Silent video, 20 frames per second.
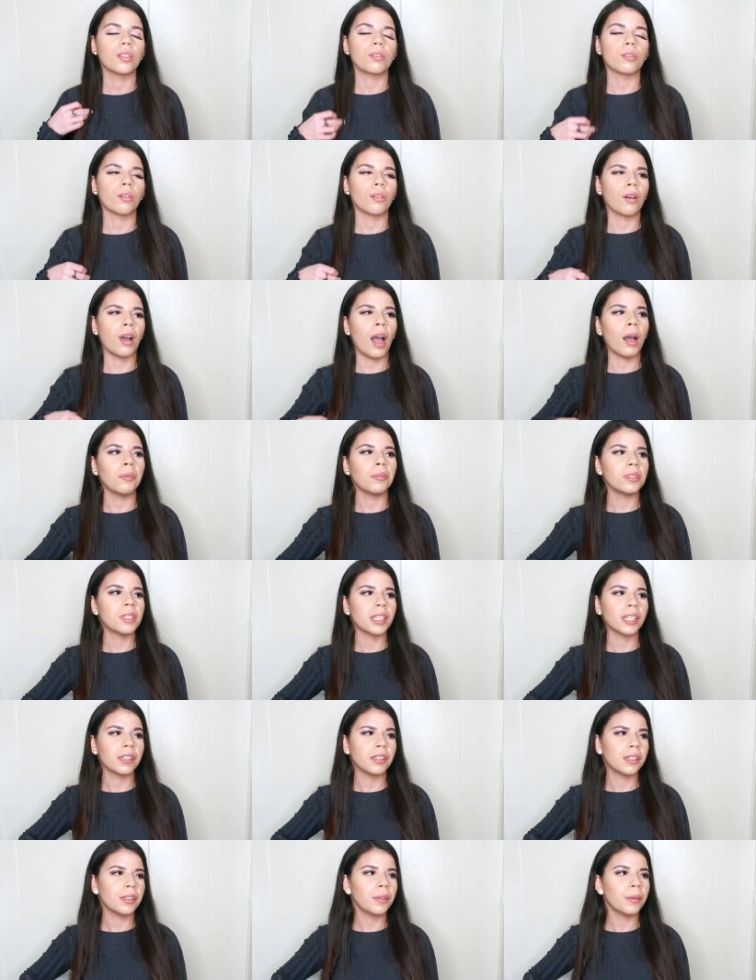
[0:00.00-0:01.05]
So I was
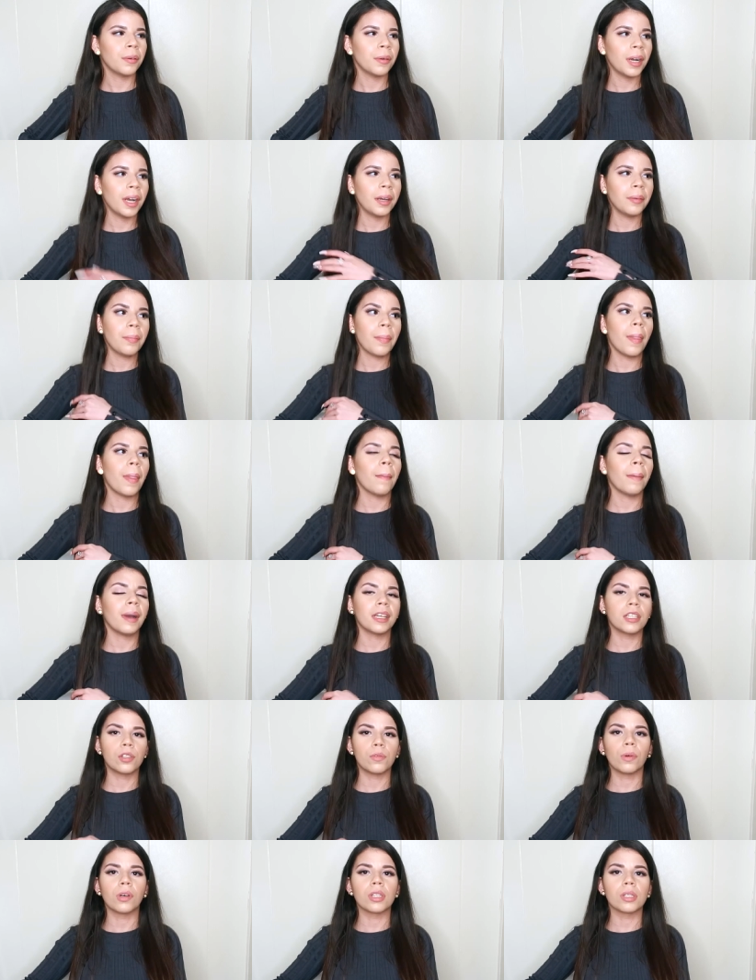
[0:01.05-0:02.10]
like, you know what, might
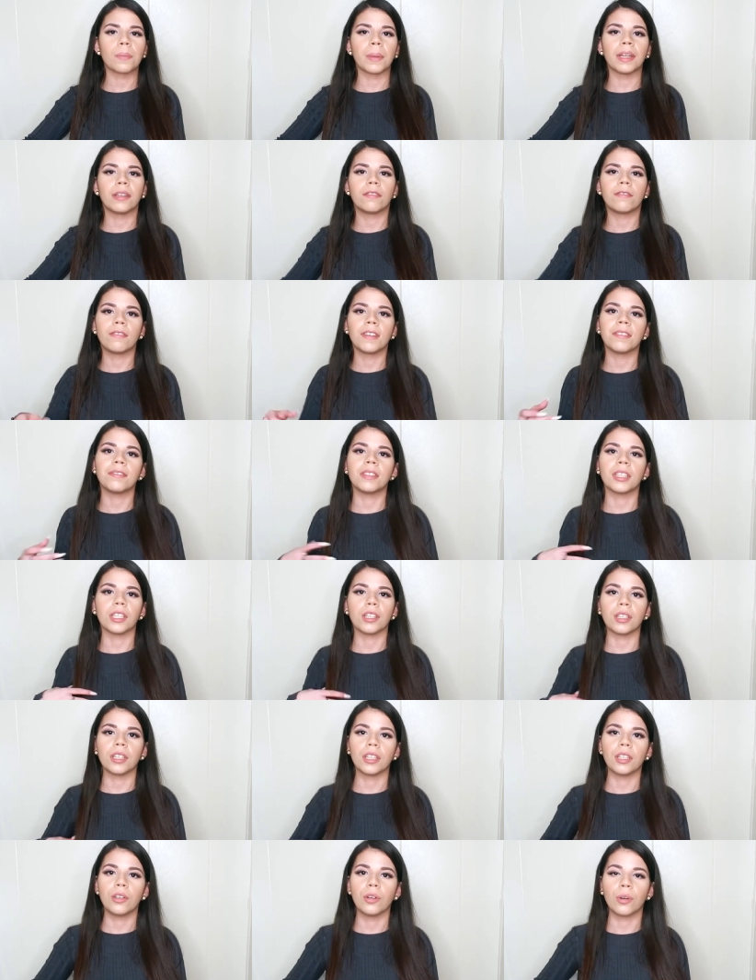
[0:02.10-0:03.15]
as well spend
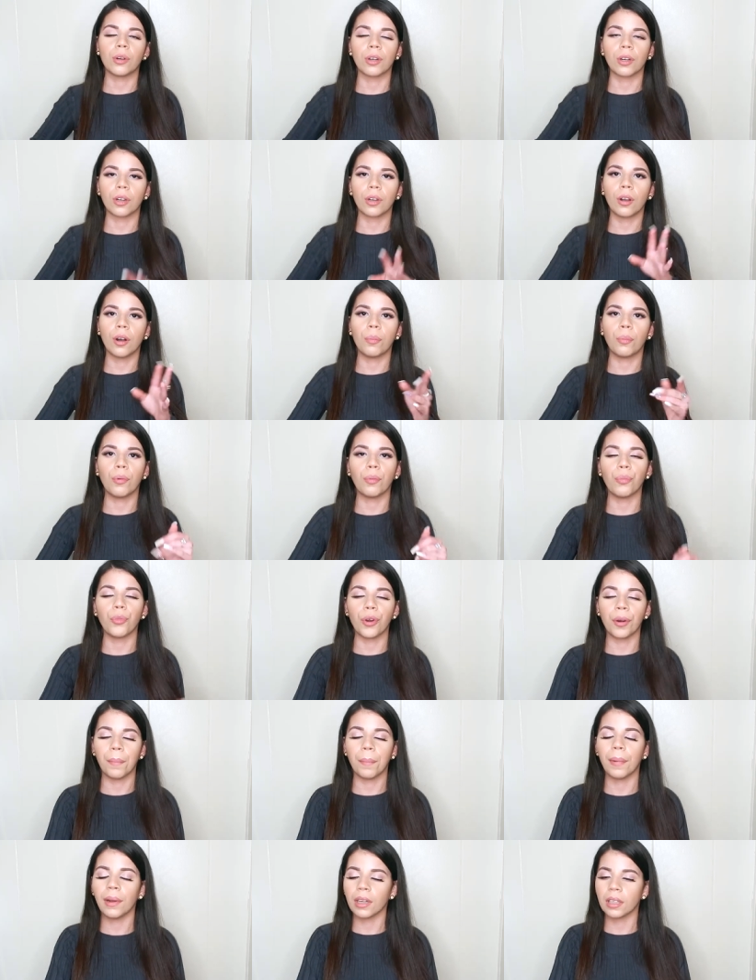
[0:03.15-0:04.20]
50 or a couple
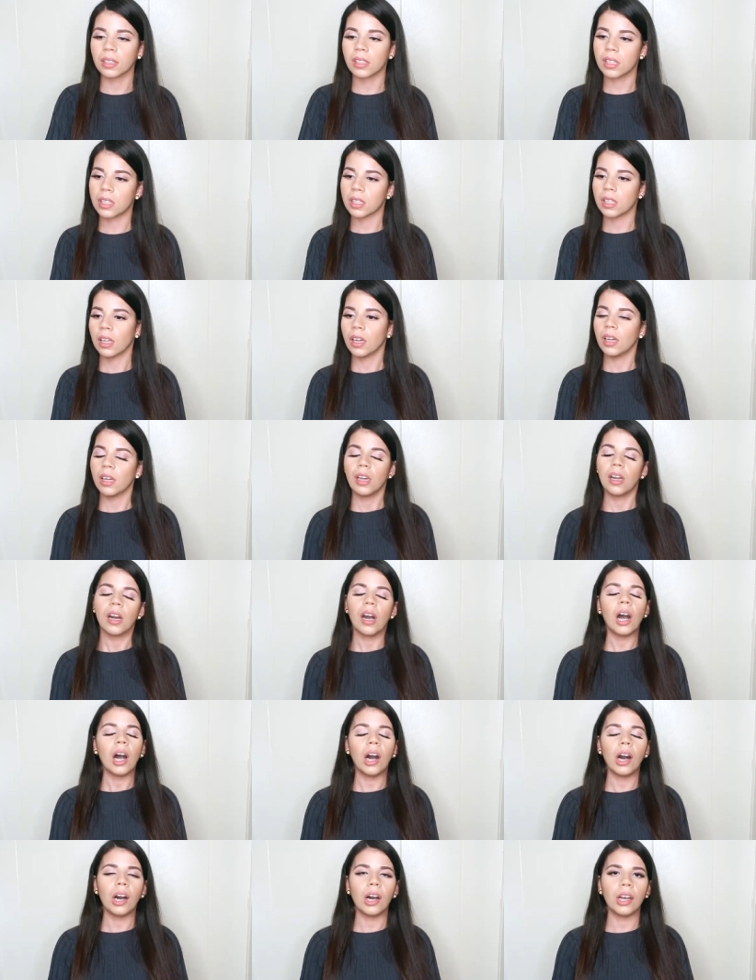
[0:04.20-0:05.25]
more bucks
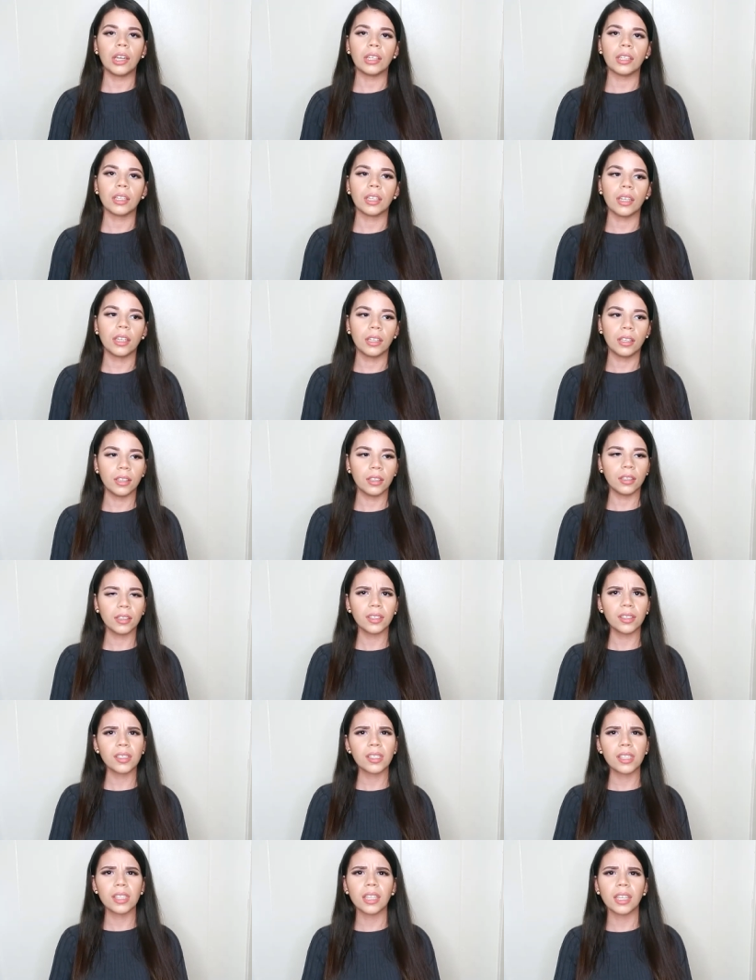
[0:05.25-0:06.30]
on
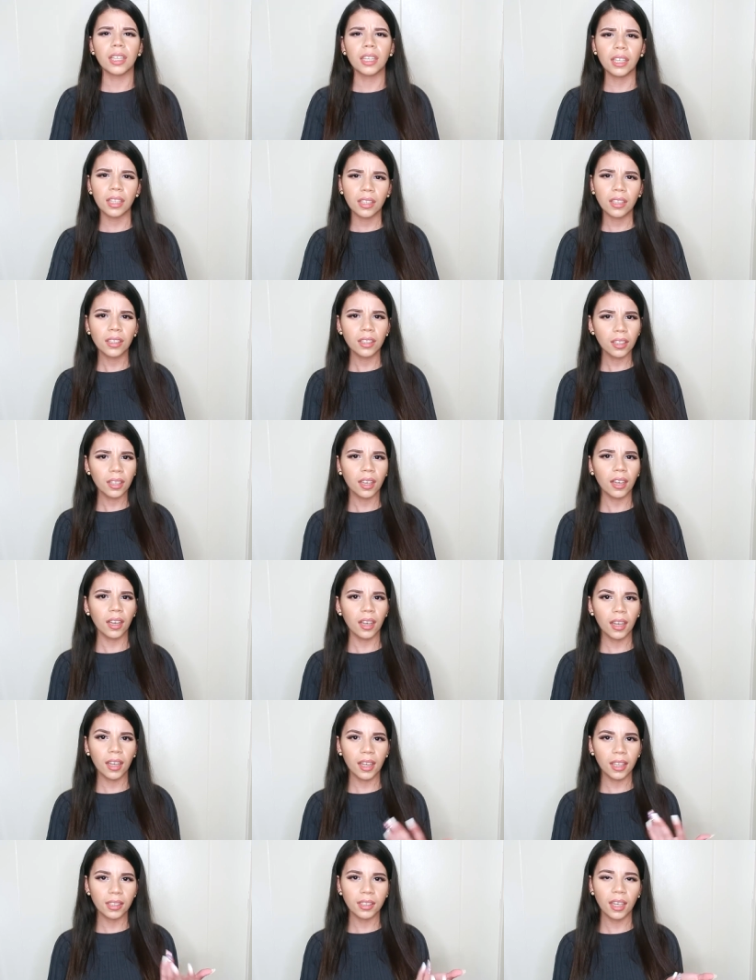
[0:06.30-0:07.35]
seeing
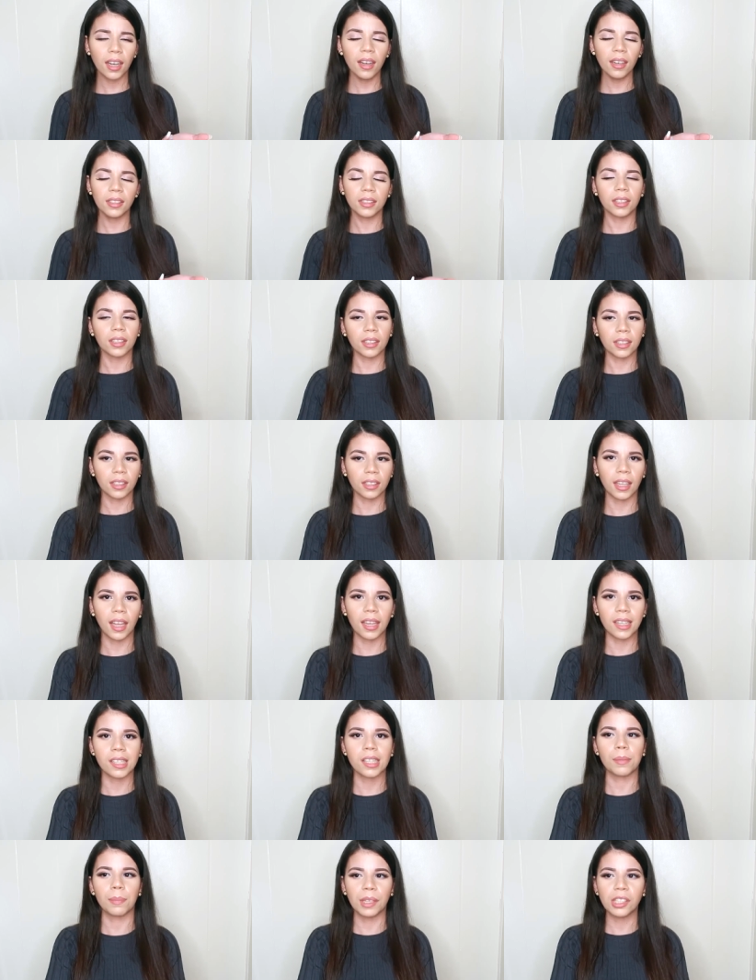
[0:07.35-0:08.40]
a doctor
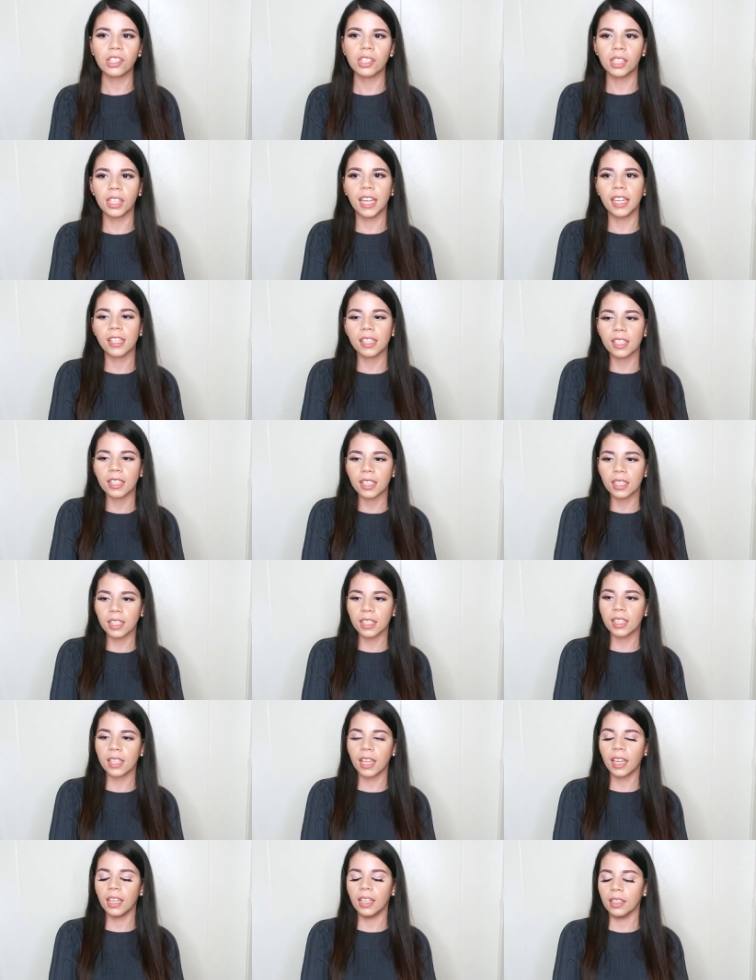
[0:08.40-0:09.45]
that specializes in
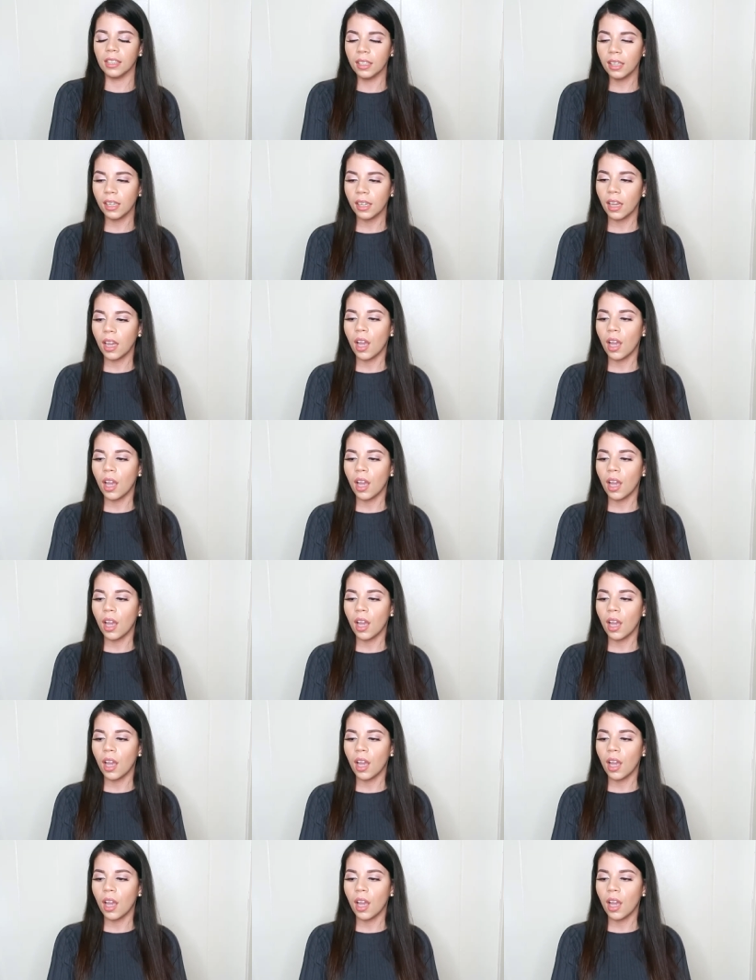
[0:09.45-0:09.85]
skin.